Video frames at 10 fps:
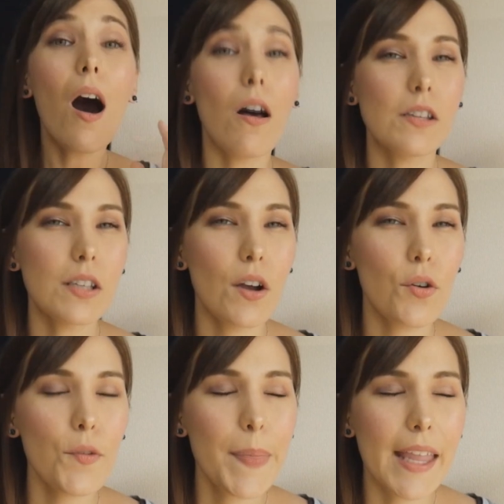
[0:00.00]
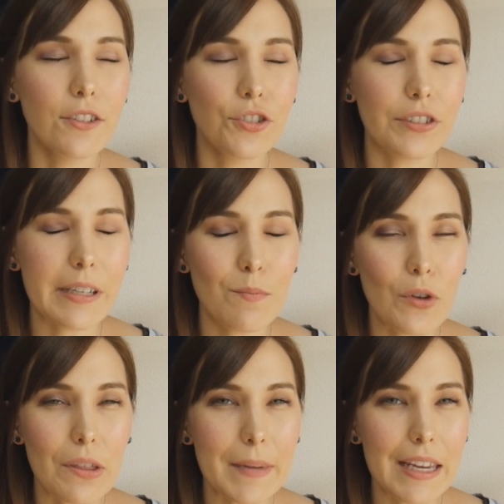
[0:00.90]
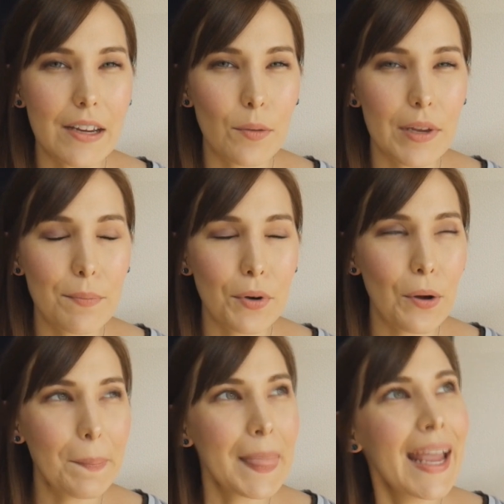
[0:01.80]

Also, dream with me here, people.